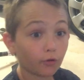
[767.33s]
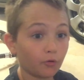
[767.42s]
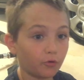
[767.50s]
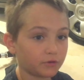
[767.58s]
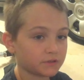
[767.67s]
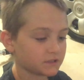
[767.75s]

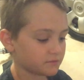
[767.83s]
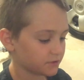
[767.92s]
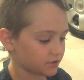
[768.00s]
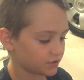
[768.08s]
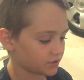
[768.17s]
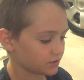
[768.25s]
hooks,
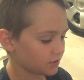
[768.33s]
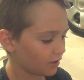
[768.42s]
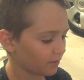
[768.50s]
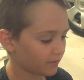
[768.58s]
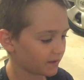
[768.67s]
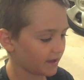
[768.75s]
which
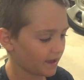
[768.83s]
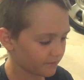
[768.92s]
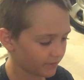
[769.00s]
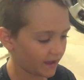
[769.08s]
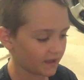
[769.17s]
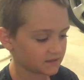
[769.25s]
nobody ever
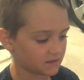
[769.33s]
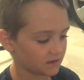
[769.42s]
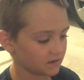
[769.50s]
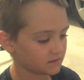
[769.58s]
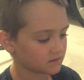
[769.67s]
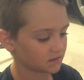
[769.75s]
has
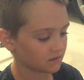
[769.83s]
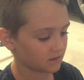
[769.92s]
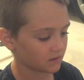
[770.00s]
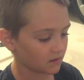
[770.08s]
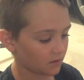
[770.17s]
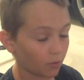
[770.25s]
these,
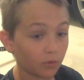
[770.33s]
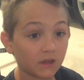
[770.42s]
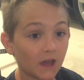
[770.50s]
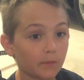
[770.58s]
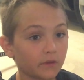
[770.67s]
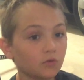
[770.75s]
or
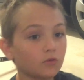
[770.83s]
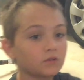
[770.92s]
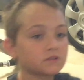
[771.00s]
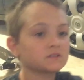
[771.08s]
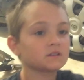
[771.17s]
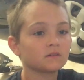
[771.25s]
yabby
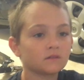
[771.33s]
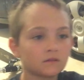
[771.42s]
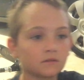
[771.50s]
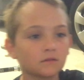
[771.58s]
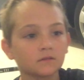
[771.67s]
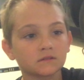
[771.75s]
hooks.
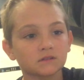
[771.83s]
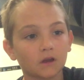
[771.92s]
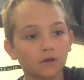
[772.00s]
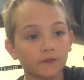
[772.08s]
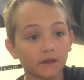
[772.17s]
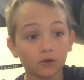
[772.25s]
So
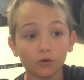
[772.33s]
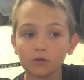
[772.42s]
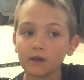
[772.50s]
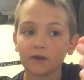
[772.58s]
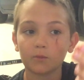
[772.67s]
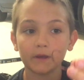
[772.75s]
they look
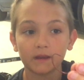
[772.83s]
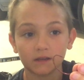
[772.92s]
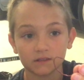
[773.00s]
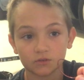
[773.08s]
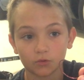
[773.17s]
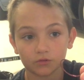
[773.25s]
like
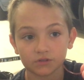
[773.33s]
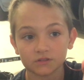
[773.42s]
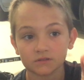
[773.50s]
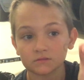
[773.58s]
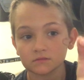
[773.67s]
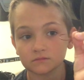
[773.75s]
weedless hooks.
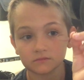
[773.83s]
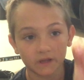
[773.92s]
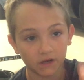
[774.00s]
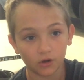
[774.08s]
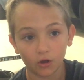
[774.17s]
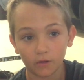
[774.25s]
They're
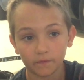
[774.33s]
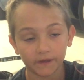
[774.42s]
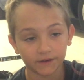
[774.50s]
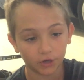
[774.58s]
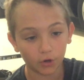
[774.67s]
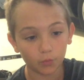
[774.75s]
not. They
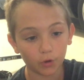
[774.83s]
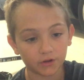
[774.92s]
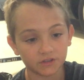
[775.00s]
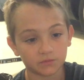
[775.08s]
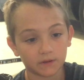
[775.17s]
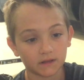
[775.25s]
don't work
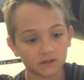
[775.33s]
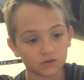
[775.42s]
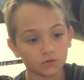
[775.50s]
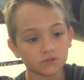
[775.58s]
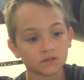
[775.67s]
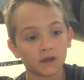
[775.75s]
as weedless
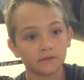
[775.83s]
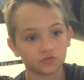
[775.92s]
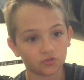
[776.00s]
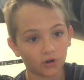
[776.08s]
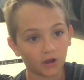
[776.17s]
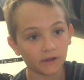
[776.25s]
hooks. I've
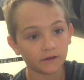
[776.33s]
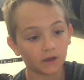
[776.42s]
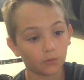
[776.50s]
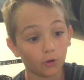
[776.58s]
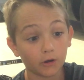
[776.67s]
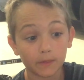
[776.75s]
tried. I
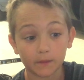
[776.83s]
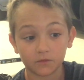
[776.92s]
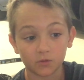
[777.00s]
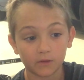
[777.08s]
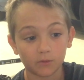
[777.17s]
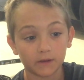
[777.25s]
wanted them
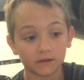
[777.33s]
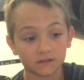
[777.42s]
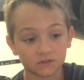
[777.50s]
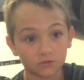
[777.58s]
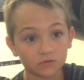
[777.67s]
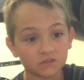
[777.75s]
to be weedless
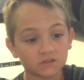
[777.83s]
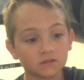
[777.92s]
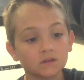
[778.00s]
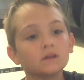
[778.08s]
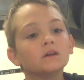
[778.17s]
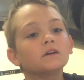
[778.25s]
hooks.
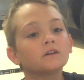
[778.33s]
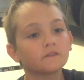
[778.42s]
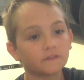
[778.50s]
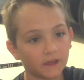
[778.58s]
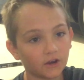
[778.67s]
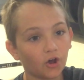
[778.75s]

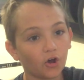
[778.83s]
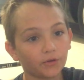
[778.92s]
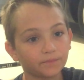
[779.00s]
They're not.